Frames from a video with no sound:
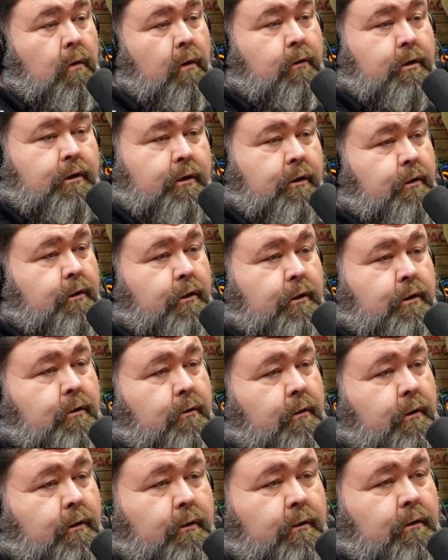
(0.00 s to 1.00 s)
We were still just
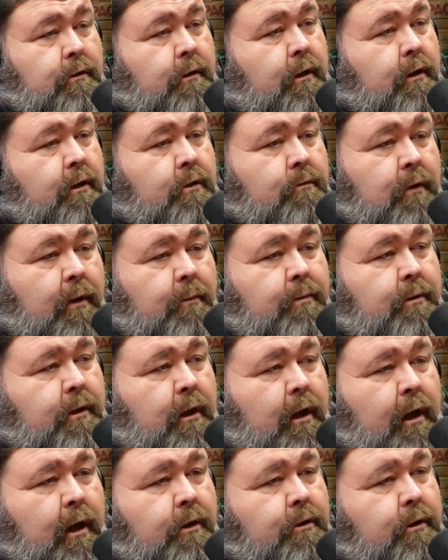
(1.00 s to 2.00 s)
doing newsletters,
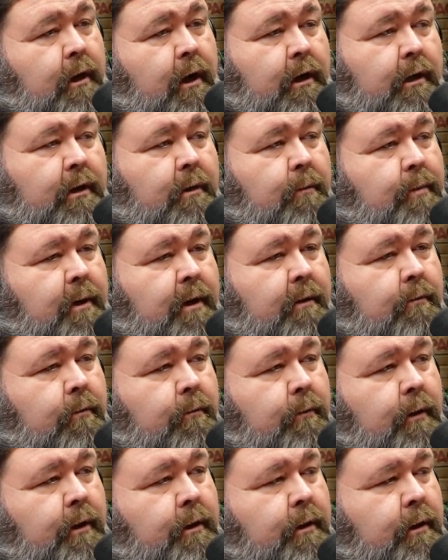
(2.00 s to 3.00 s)
website, trying to compete where
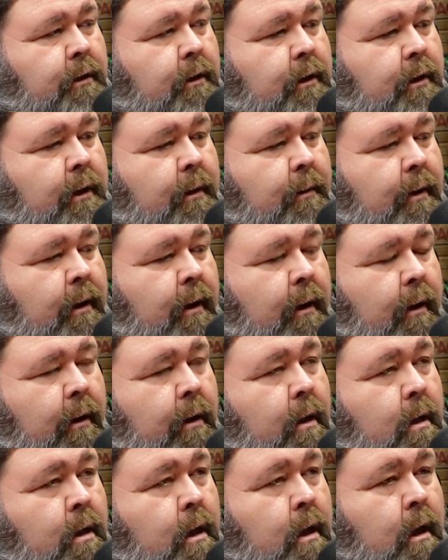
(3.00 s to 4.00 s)
we could, and
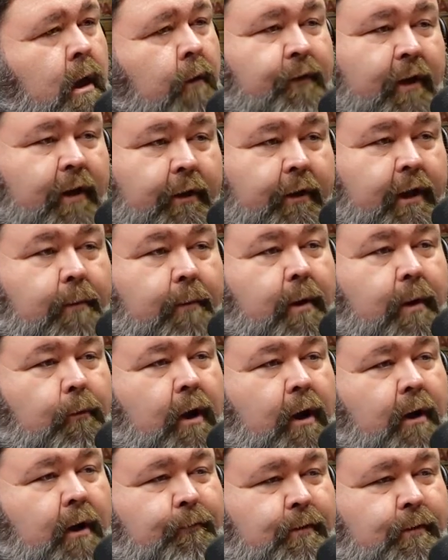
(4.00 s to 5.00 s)
found out my
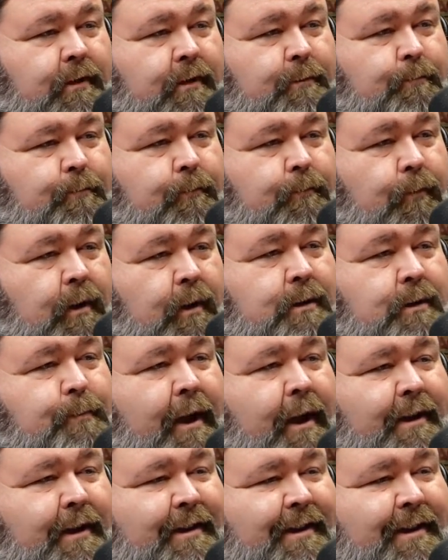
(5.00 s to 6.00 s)
wife was
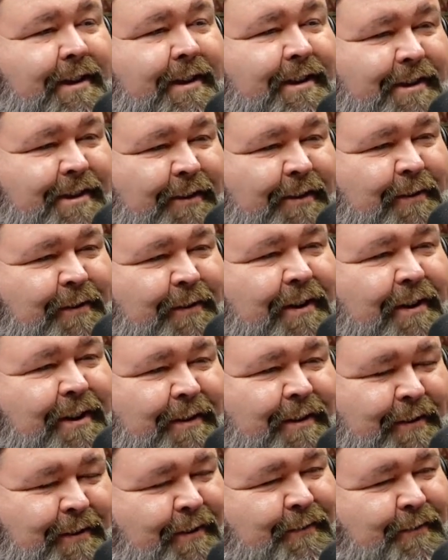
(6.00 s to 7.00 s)
expecting. So we were
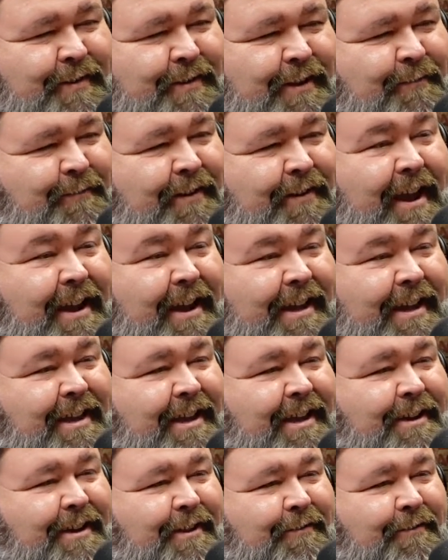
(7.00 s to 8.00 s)
here, all of a sudden we got a
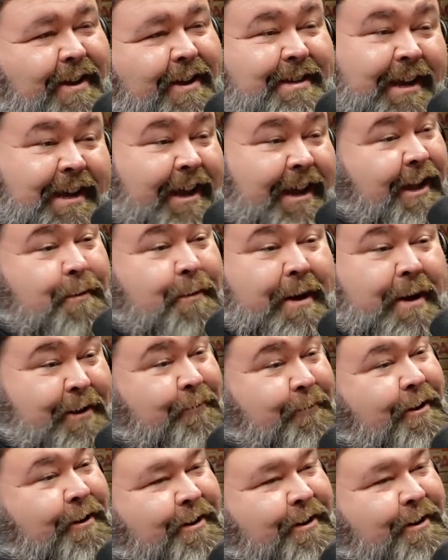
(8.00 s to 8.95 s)
kid on the way, so I got to go back to work.